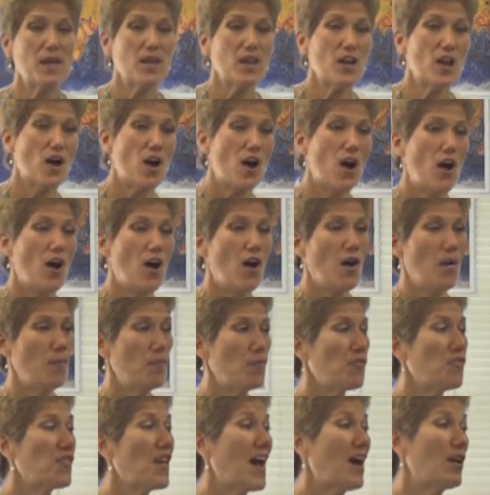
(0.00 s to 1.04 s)
been
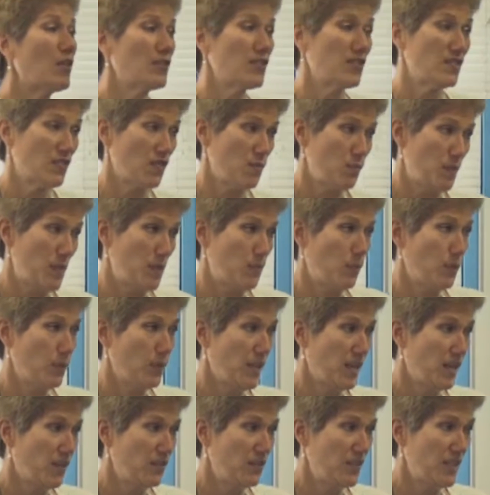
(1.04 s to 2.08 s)
thousands of people
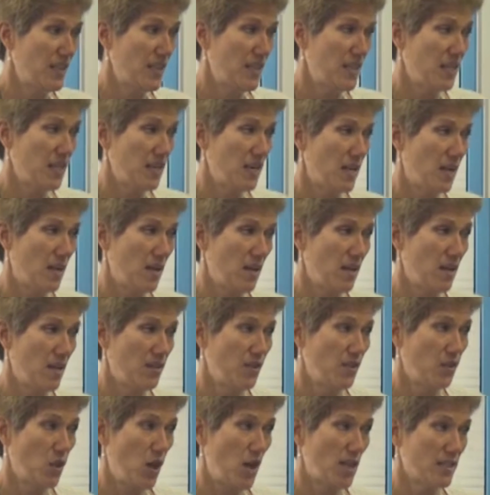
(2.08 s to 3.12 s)
that have seen
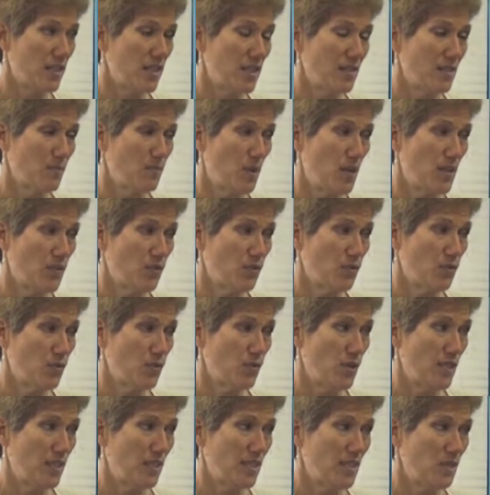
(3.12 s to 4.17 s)
the Loch Ness
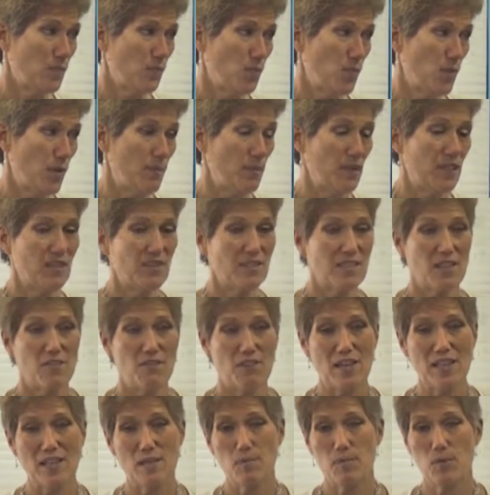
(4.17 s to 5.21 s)
Monster at this point, because they
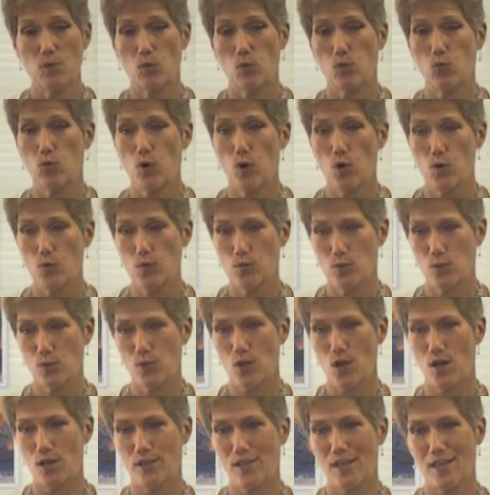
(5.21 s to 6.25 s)
finally built roads
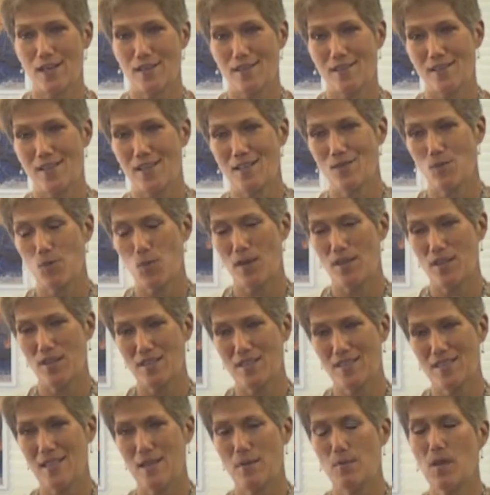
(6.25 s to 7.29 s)
along that, and that's why they
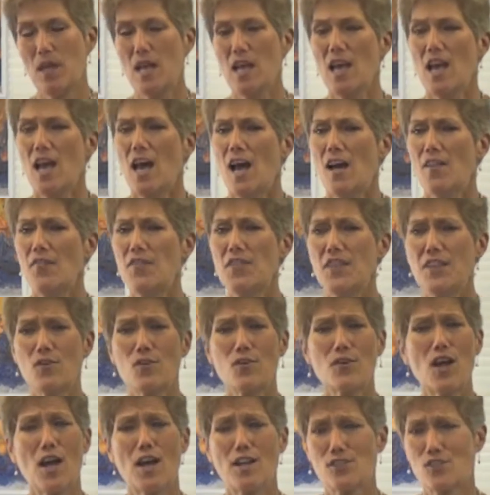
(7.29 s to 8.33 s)
see him.
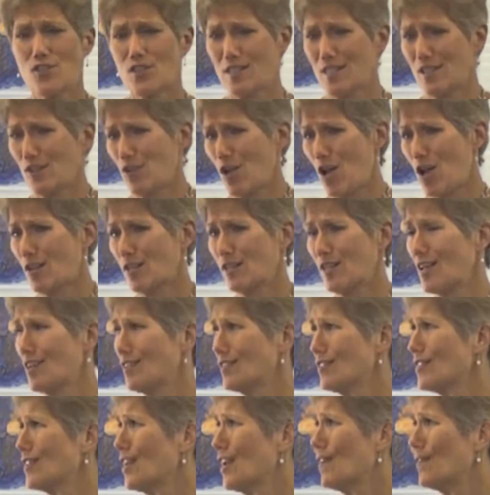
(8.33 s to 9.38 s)
They're not just in Loch
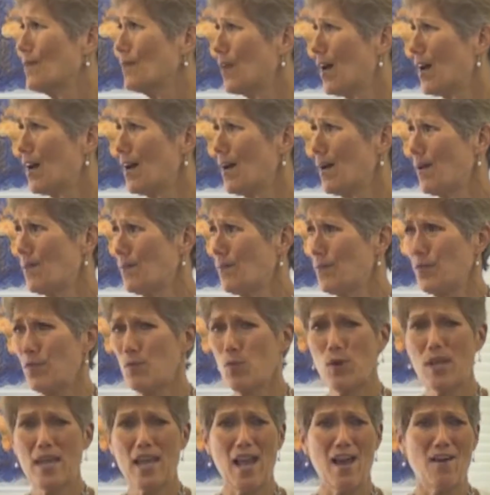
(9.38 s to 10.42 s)
Ness.
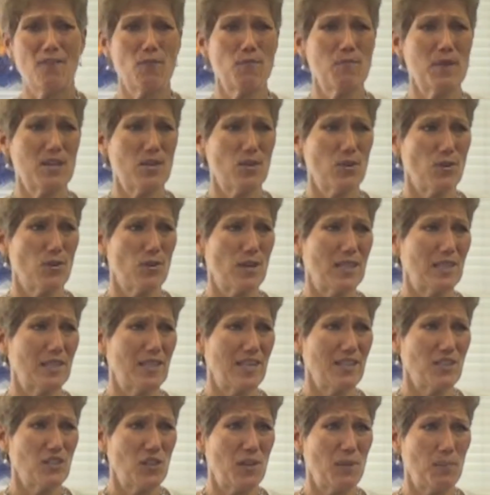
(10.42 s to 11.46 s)
We have them here in
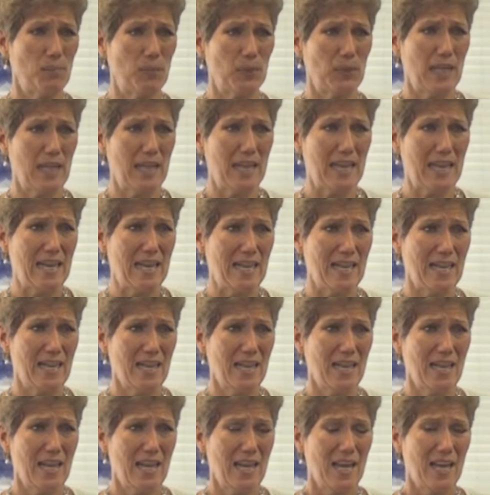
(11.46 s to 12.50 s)
Lake
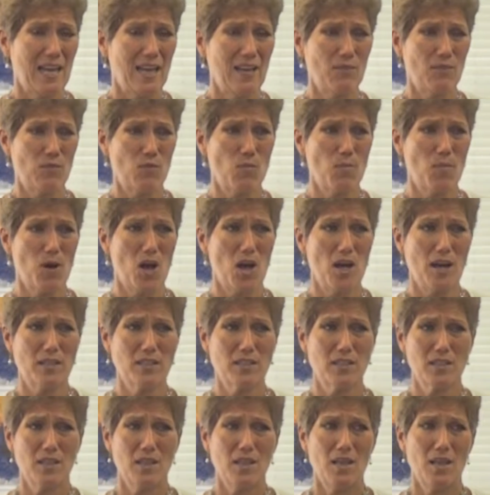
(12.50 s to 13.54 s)
Champlain in
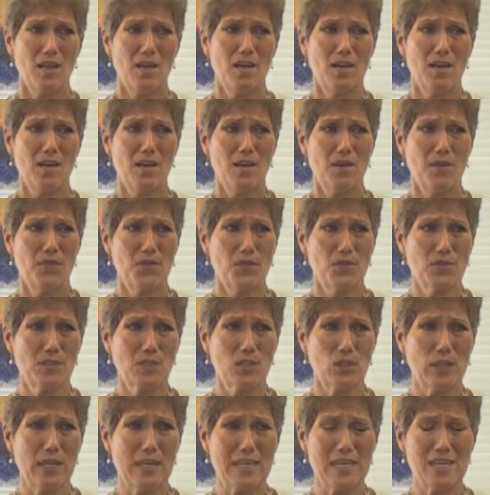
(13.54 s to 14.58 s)
Vermont. There's
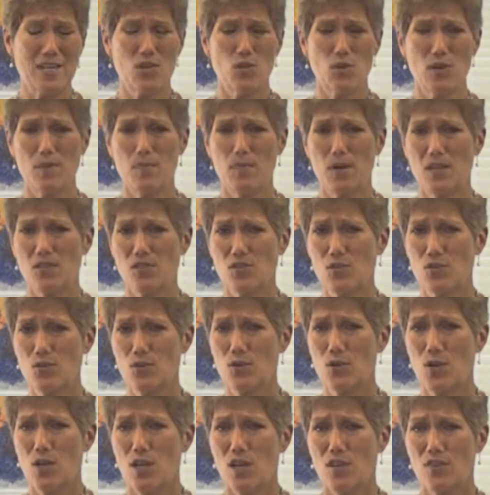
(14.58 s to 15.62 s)
the Lake Erie
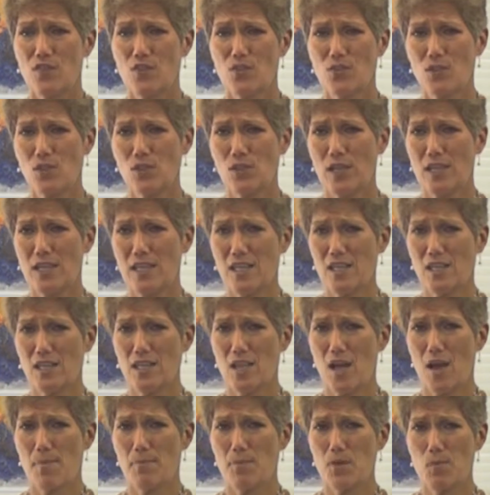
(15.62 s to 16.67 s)
Monster. There's the Lake
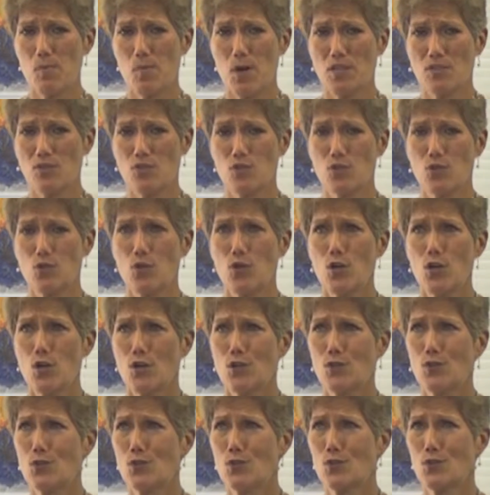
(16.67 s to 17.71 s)
Iliamna Monster.
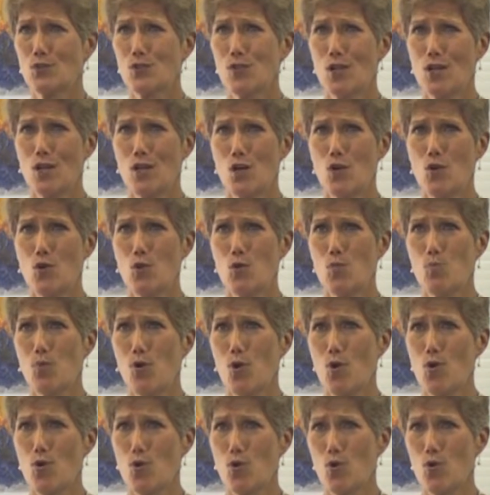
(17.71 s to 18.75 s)
There's
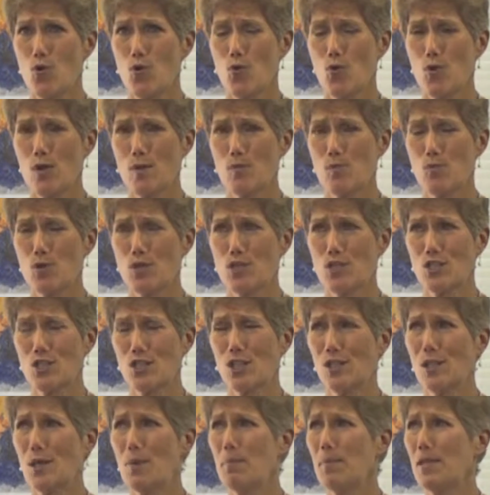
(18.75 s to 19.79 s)
Ogopogo in British
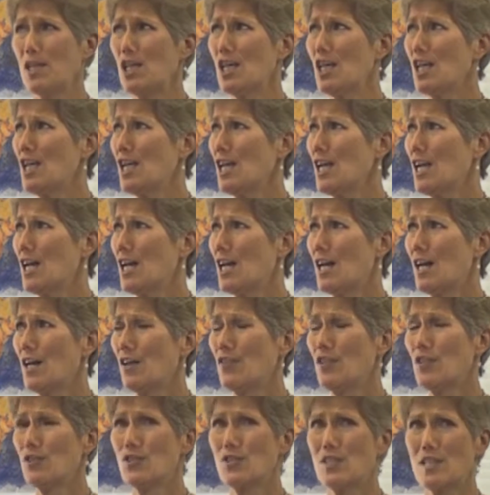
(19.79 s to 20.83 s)
Columbia.
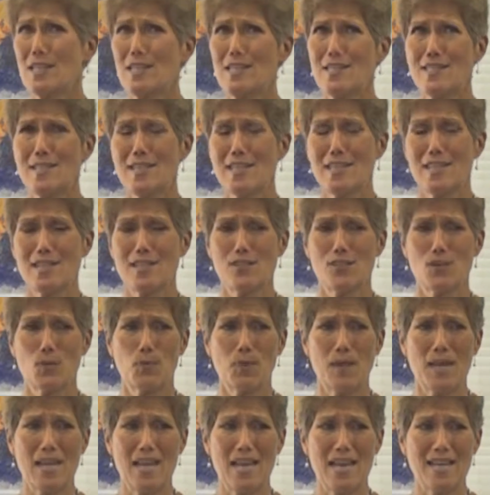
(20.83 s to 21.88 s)
There's Izzy in
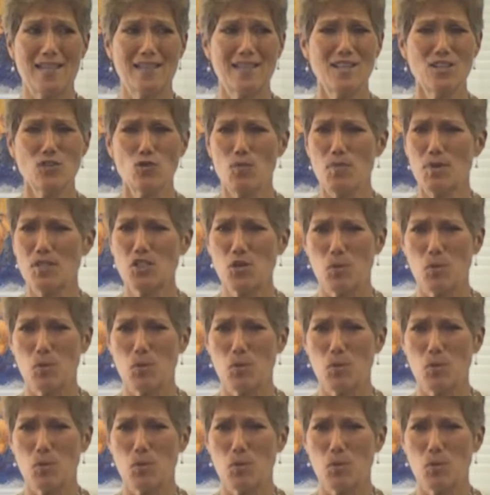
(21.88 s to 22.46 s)
Japan. These are a